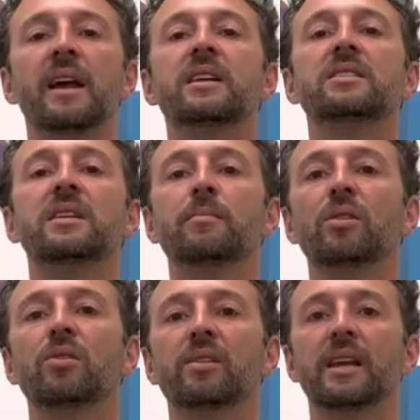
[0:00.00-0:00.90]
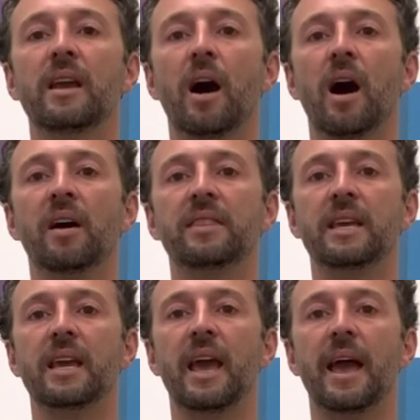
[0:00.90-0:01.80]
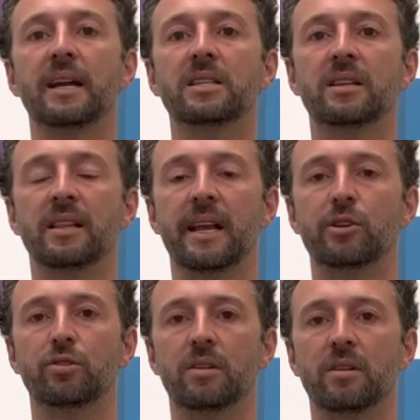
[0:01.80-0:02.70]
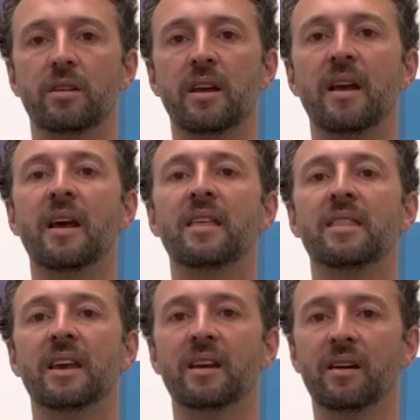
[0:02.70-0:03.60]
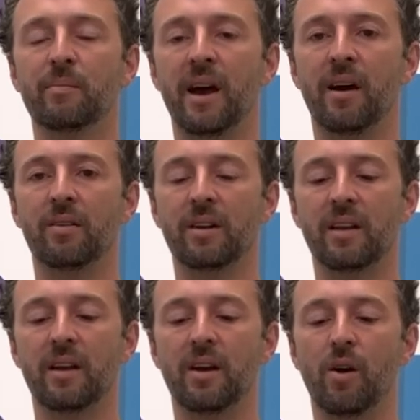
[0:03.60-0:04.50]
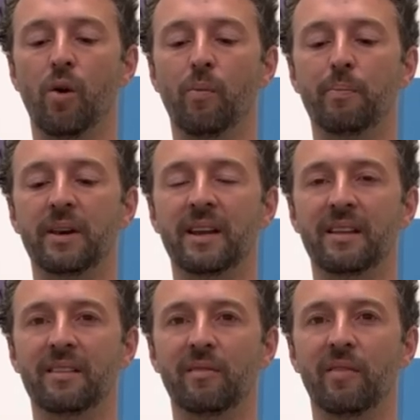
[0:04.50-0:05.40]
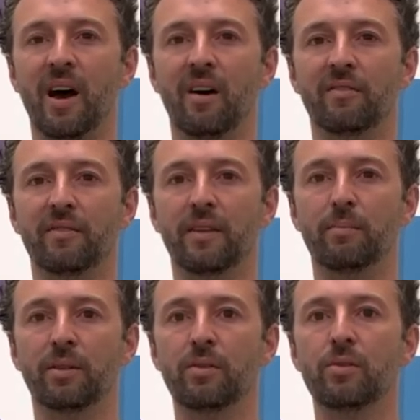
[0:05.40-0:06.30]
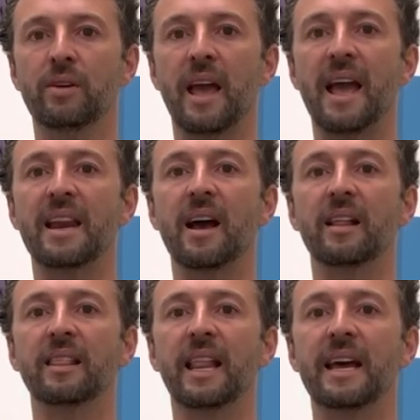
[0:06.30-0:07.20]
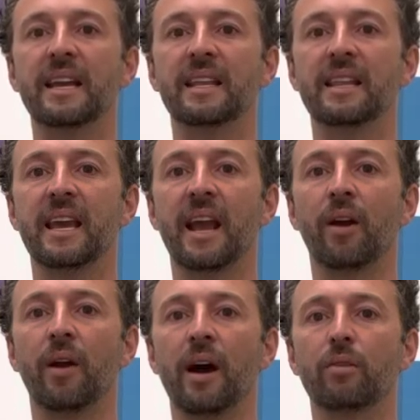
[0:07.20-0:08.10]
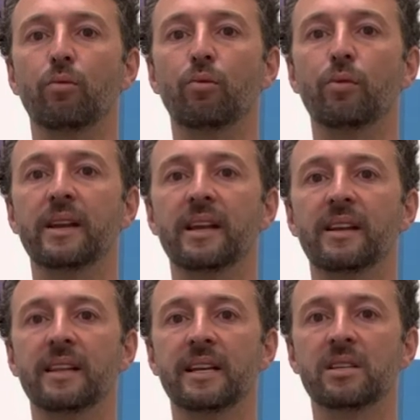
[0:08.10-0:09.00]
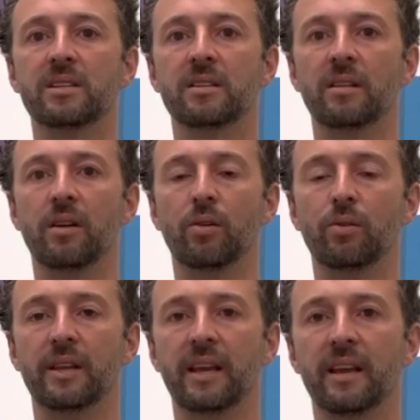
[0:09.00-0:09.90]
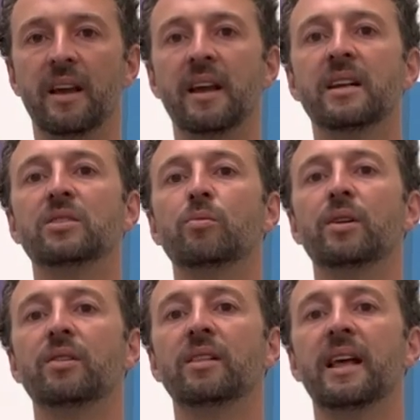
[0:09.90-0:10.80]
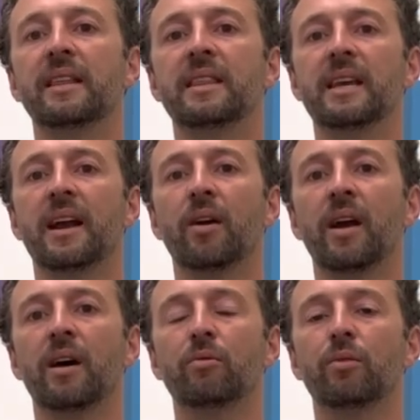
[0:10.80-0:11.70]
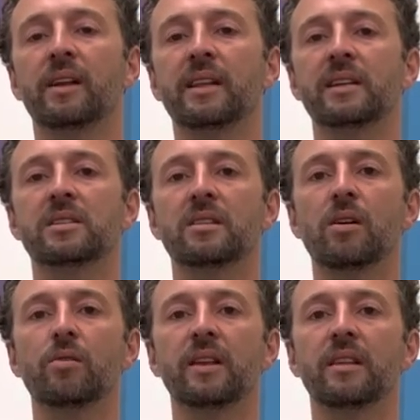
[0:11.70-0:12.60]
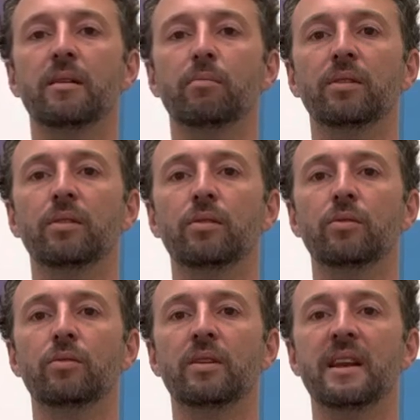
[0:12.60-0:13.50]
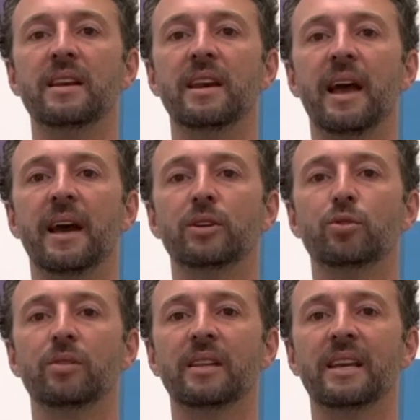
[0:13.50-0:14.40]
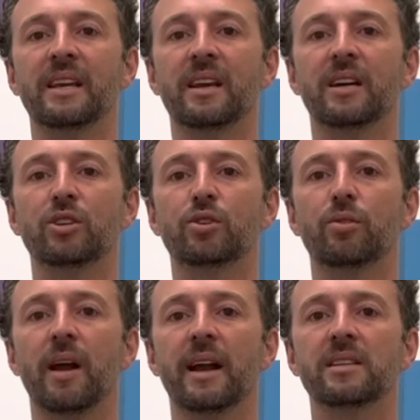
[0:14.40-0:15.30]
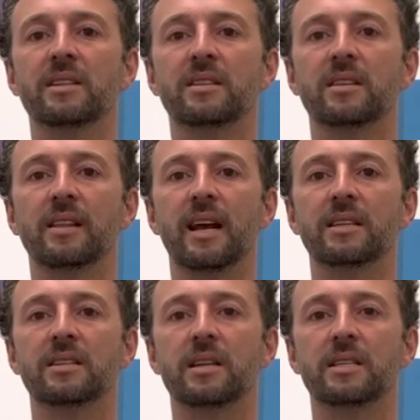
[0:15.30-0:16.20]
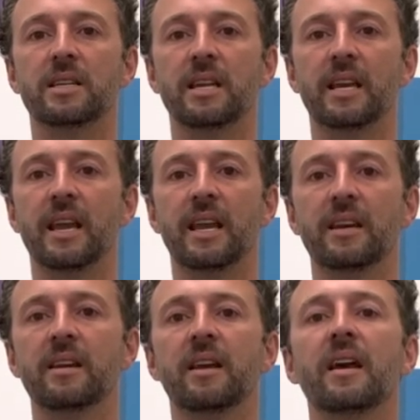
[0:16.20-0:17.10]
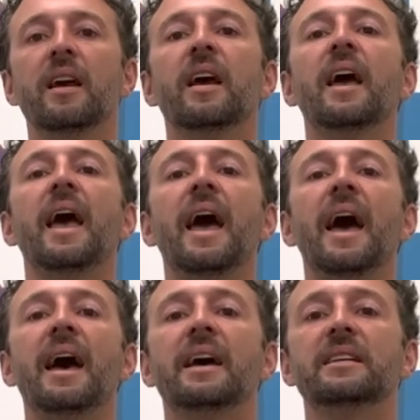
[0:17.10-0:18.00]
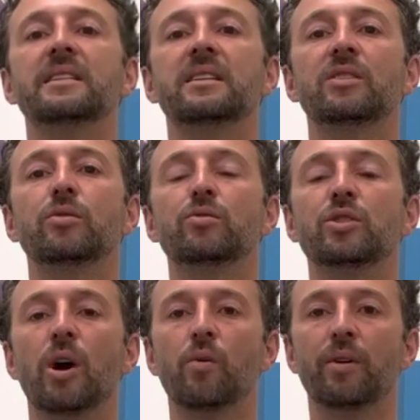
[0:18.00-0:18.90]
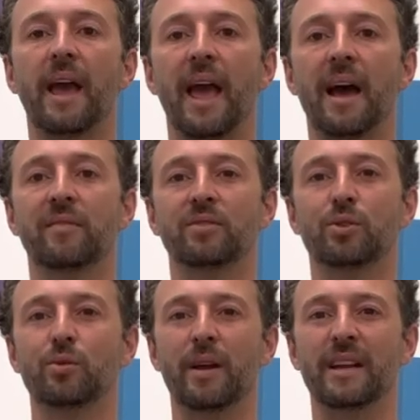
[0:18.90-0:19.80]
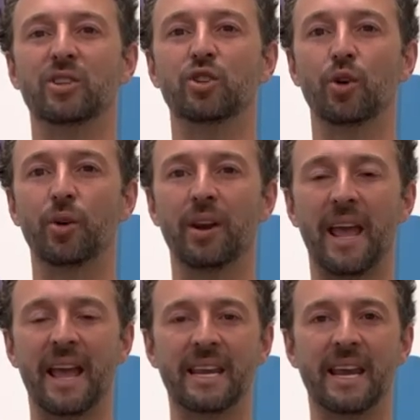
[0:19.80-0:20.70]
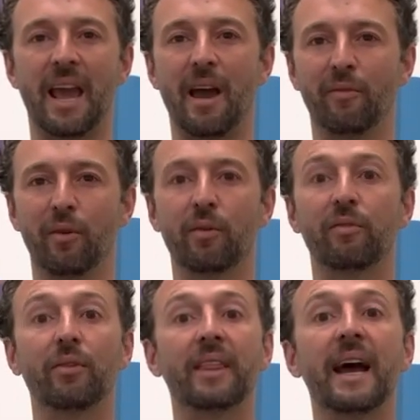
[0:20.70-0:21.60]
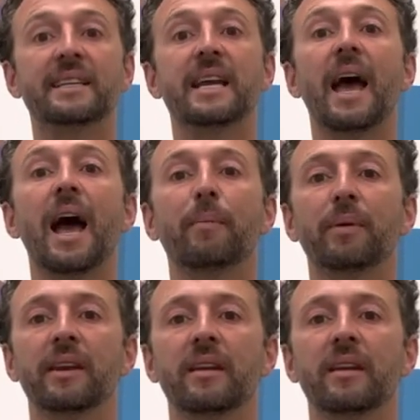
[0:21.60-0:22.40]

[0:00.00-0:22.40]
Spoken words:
Similarly, on the exhalation, think about opening the valve of the balloon and letting the air out really slowly. So when you let the air out really slowly, the balloon naturally contracts its elasticity in, and you don't have to exert any effort for that to happen.